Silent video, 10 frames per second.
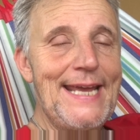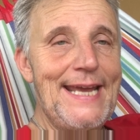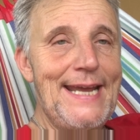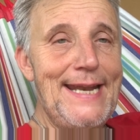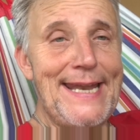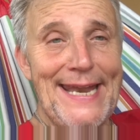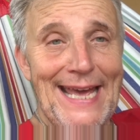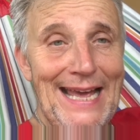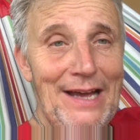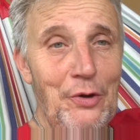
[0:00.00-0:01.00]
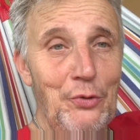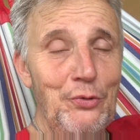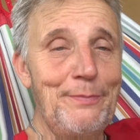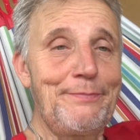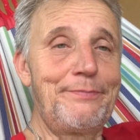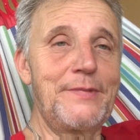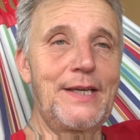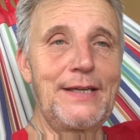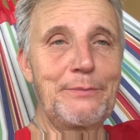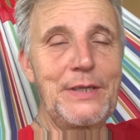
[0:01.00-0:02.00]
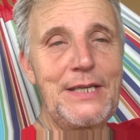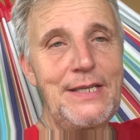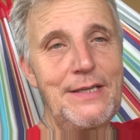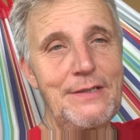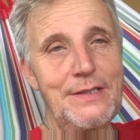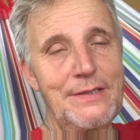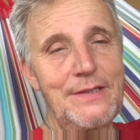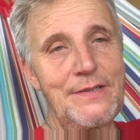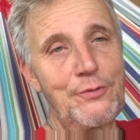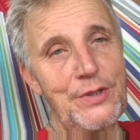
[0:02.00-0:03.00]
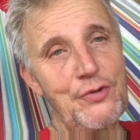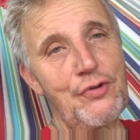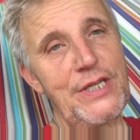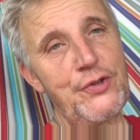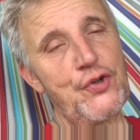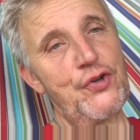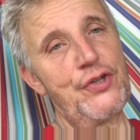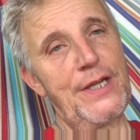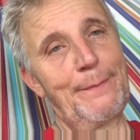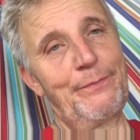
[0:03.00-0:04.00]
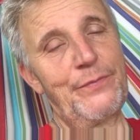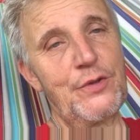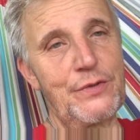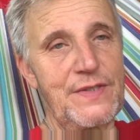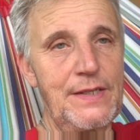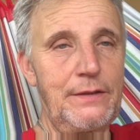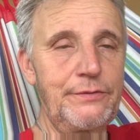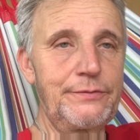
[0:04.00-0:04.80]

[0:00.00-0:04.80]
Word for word: And now I am clear it is a retreat journey to self.